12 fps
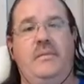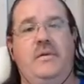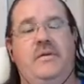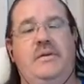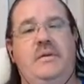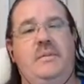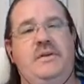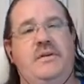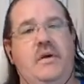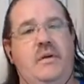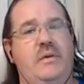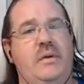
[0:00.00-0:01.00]
You'll see me
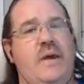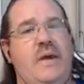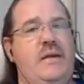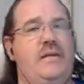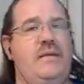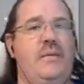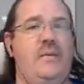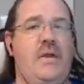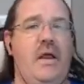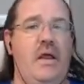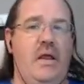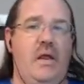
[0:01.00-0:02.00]
start with the bicep,
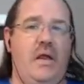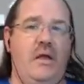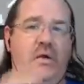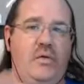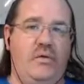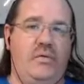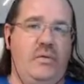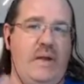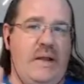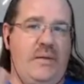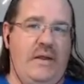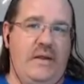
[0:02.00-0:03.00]
go through
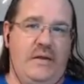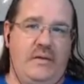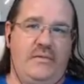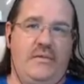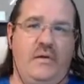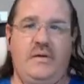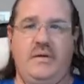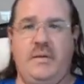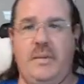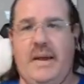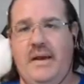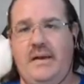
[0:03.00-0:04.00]
how I cut the fronts,
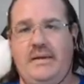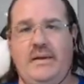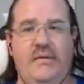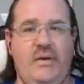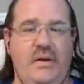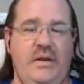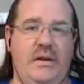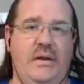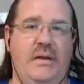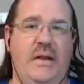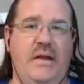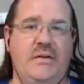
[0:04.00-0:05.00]
backs,
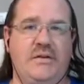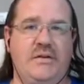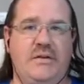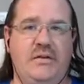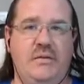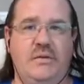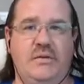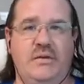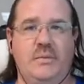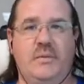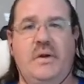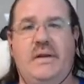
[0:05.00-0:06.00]
everything, not just doing
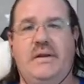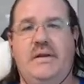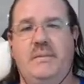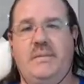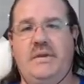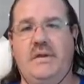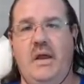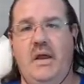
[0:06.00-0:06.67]
some quick tips